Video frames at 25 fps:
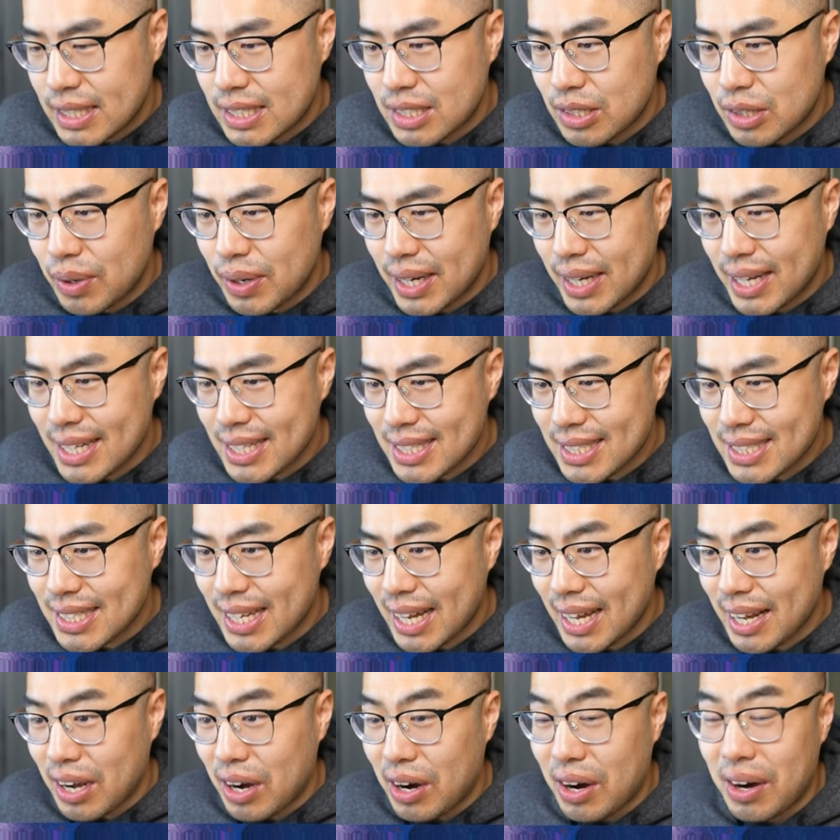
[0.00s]
So against
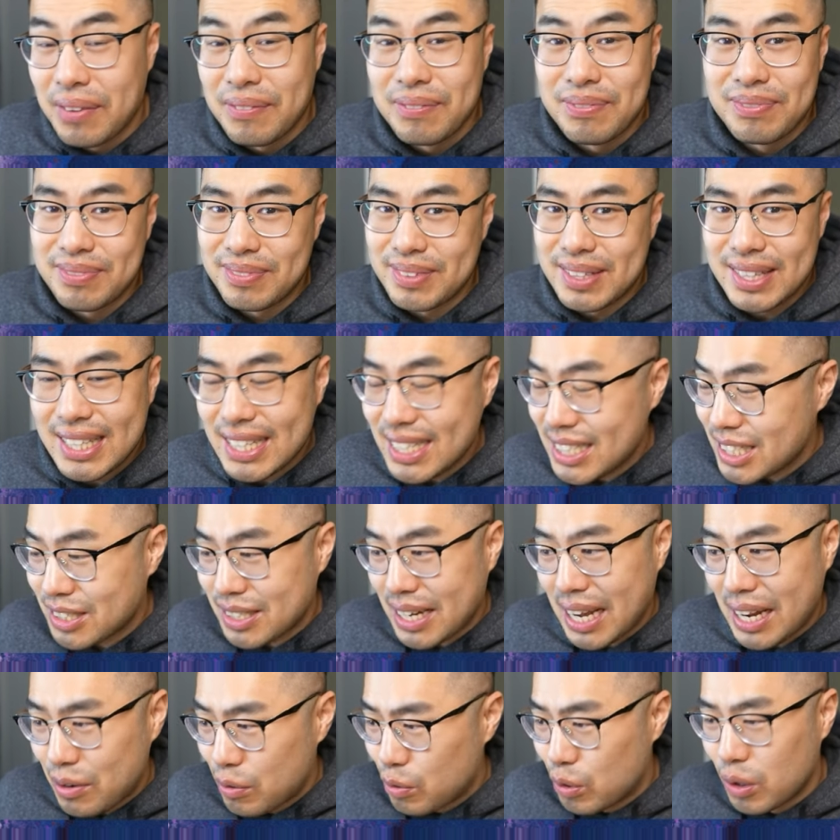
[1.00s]
like these
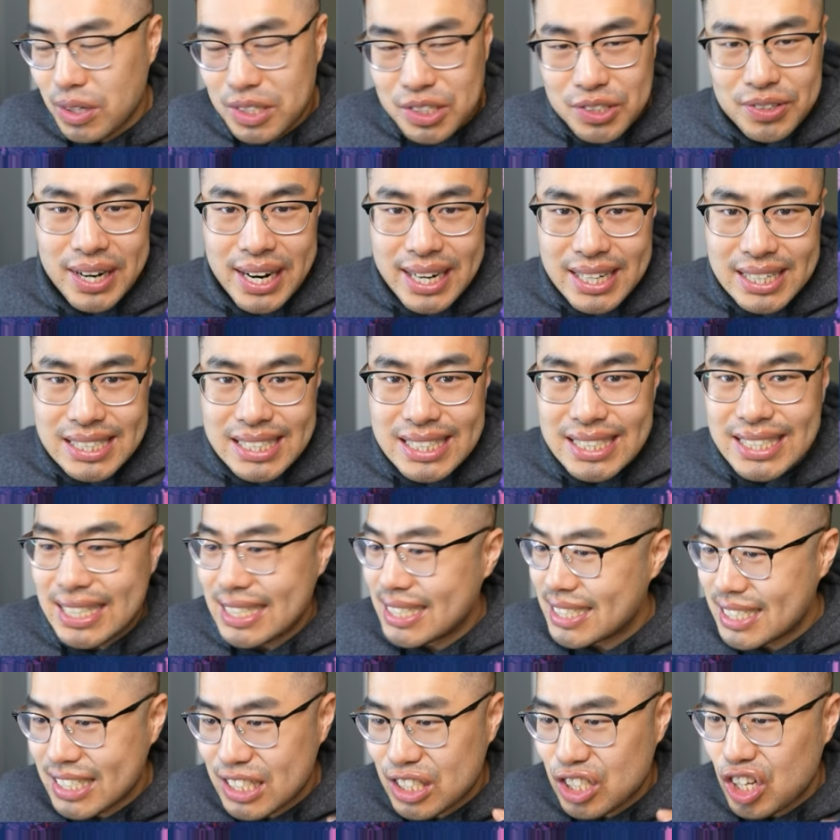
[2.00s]
kind of rogue strategies,
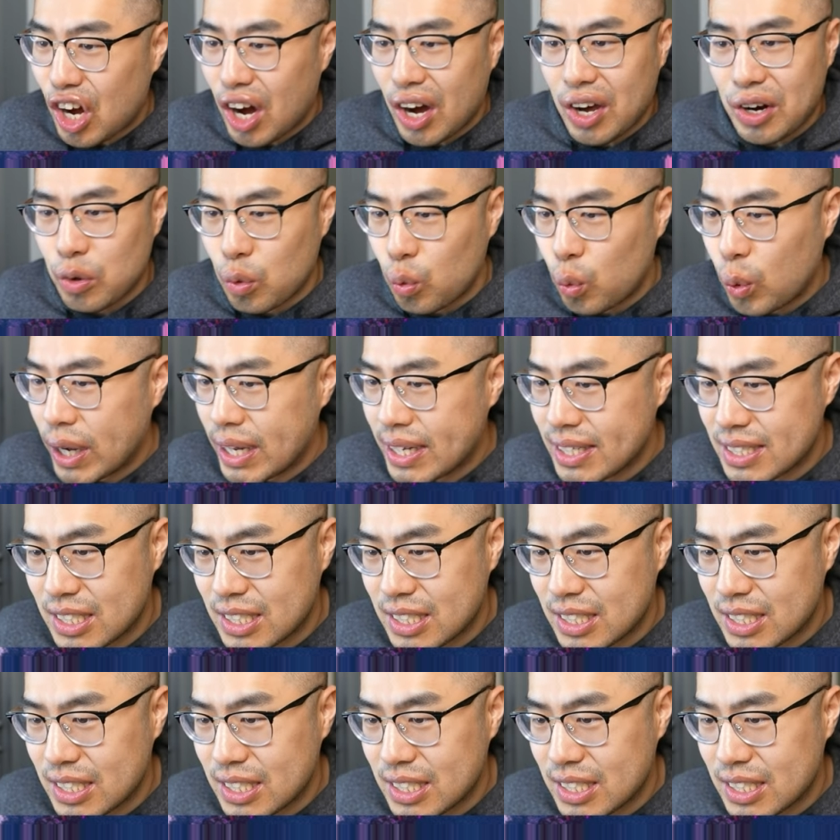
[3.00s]
it's just auto win.